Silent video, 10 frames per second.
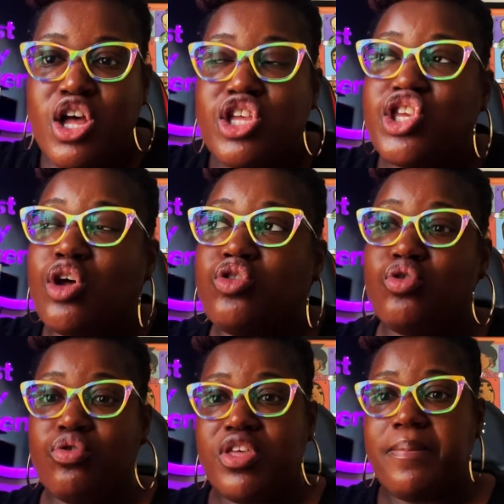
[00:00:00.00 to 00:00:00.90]
So
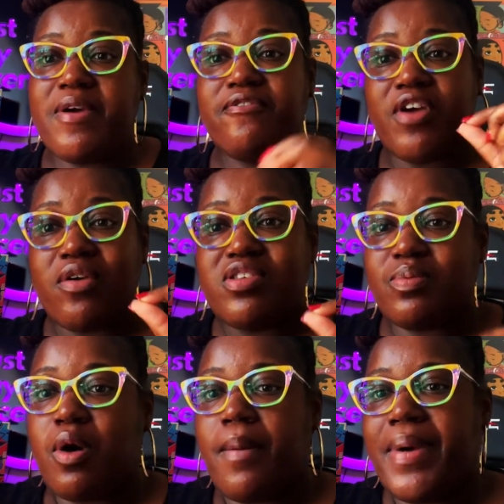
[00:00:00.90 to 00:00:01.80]
do them in very
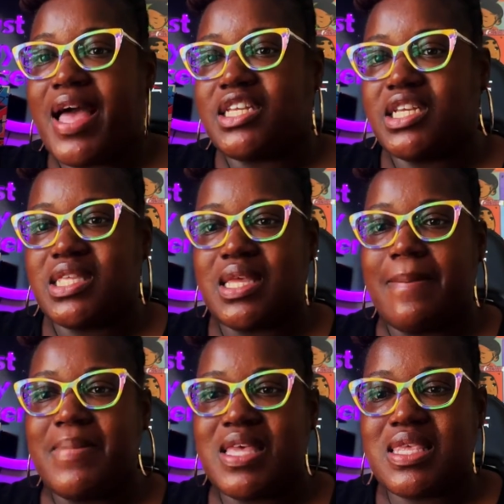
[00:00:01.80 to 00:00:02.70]
small batches
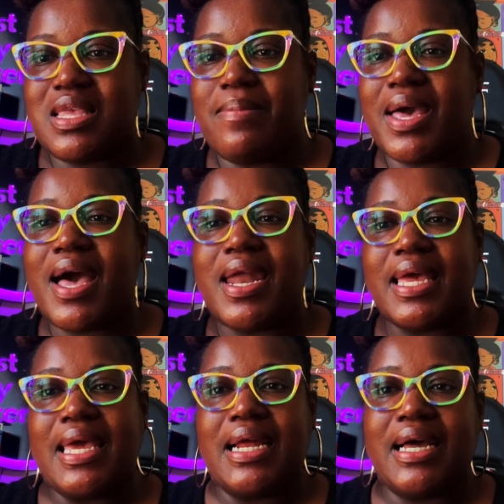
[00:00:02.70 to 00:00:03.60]
and mix them and kind
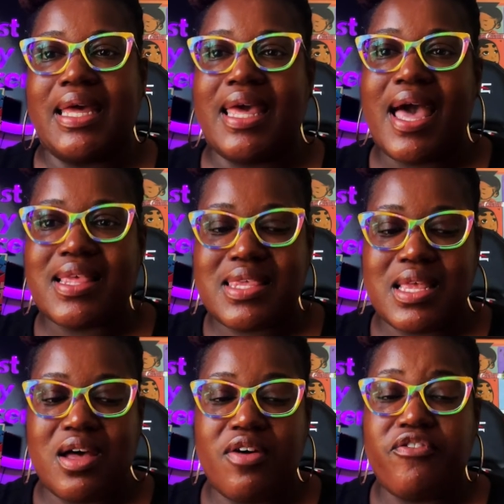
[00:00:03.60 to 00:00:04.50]
of get a guess
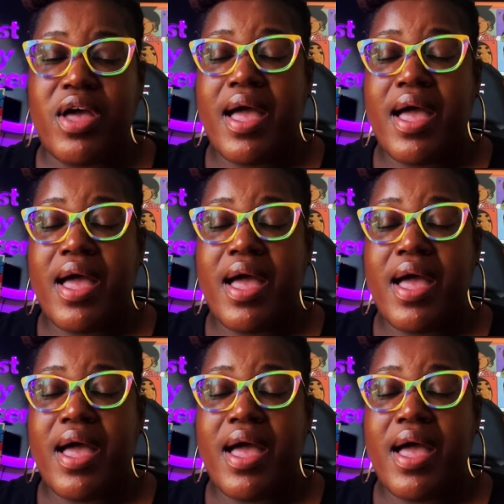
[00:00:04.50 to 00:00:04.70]
of